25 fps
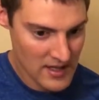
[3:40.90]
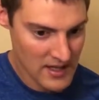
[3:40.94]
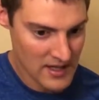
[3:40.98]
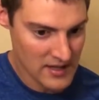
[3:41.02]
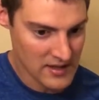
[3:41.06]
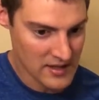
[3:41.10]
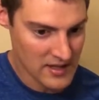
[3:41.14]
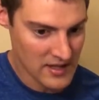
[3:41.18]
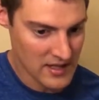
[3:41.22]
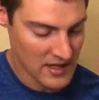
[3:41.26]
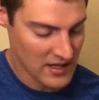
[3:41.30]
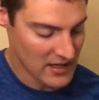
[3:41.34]

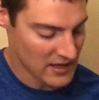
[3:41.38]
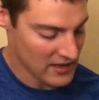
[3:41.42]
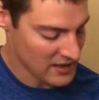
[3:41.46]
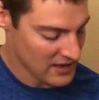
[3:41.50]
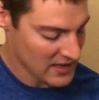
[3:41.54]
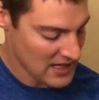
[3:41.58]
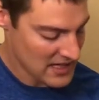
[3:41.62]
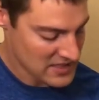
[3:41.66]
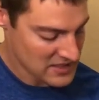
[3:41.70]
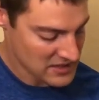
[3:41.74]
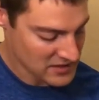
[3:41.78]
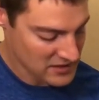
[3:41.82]
then
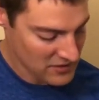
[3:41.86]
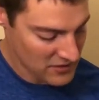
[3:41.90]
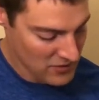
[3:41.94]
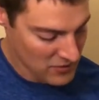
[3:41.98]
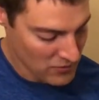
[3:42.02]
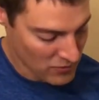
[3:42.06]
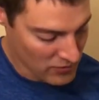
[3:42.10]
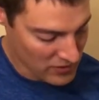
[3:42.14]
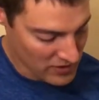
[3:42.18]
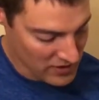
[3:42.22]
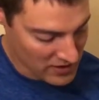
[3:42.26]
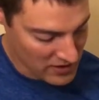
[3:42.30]
lastly,
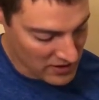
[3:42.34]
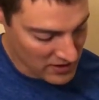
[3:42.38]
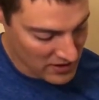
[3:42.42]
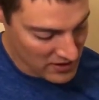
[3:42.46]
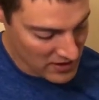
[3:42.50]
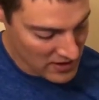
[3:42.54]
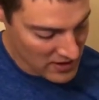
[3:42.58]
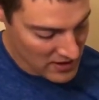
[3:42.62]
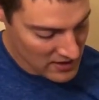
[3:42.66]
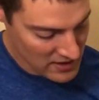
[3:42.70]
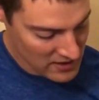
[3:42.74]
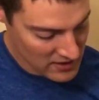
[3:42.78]

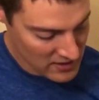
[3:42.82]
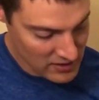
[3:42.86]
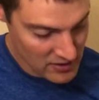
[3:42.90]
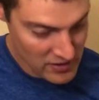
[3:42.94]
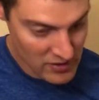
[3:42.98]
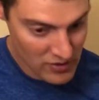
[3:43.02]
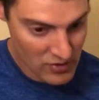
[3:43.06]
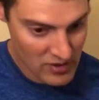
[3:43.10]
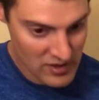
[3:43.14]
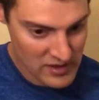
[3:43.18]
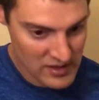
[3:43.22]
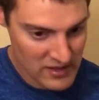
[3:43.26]
you can
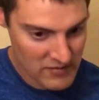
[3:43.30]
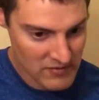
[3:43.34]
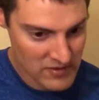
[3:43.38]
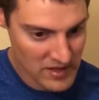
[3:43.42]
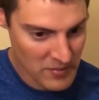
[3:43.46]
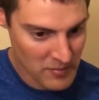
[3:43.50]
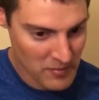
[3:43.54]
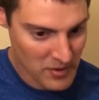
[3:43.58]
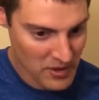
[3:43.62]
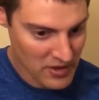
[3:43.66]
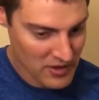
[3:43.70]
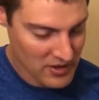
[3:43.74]
go ahead and leave
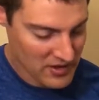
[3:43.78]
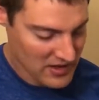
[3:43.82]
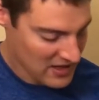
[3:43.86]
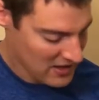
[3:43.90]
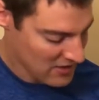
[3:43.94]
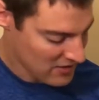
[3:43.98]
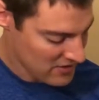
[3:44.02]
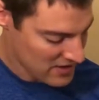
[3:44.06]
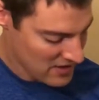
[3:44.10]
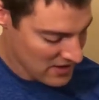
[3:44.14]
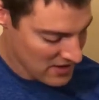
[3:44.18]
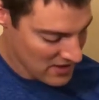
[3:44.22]
that bar
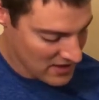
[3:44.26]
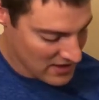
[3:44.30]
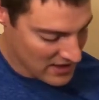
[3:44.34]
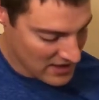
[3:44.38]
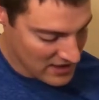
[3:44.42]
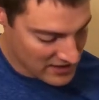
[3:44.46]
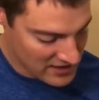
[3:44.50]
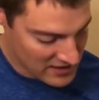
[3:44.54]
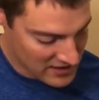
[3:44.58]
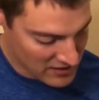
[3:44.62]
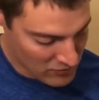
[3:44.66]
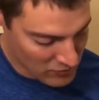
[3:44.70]
down,
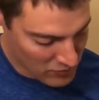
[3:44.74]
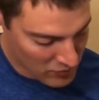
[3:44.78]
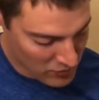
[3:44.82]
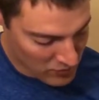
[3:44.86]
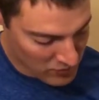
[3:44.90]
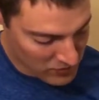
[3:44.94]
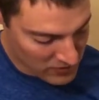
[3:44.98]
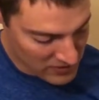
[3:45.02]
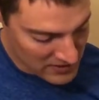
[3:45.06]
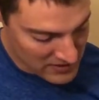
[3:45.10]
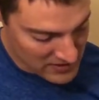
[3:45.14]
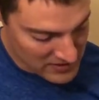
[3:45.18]
and then we'll
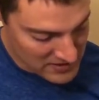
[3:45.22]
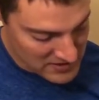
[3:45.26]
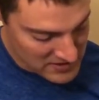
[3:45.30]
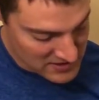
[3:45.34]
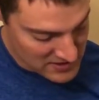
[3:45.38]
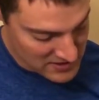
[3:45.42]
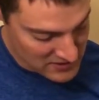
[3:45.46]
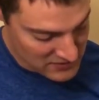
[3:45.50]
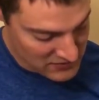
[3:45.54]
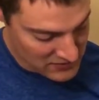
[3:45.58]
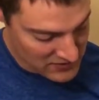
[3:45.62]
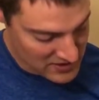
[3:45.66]
play the
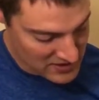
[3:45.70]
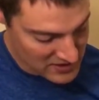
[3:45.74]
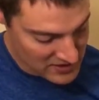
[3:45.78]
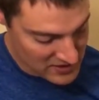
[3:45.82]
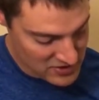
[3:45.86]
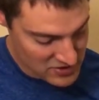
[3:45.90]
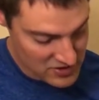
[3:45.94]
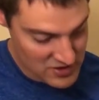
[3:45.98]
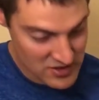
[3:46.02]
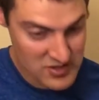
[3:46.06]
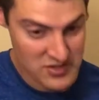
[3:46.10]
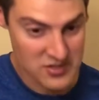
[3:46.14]
6th fret of the
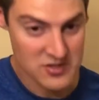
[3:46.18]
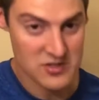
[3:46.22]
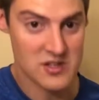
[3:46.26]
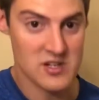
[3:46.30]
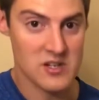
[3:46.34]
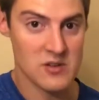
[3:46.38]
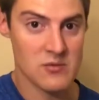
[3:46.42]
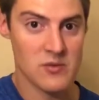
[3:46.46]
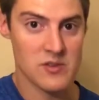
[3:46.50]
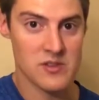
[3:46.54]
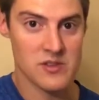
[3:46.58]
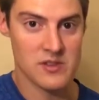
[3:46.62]
G
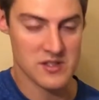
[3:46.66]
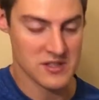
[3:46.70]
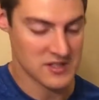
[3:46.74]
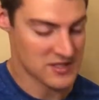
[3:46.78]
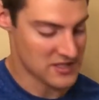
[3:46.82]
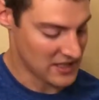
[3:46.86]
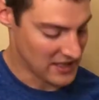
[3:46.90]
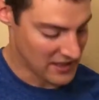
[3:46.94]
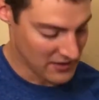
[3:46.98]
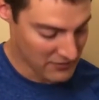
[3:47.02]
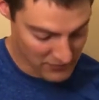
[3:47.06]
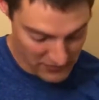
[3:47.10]
string with the
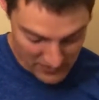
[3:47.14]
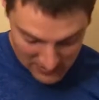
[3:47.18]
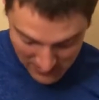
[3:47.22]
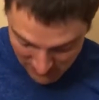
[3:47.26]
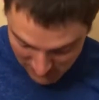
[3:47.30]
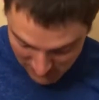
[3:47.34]
2nd finger.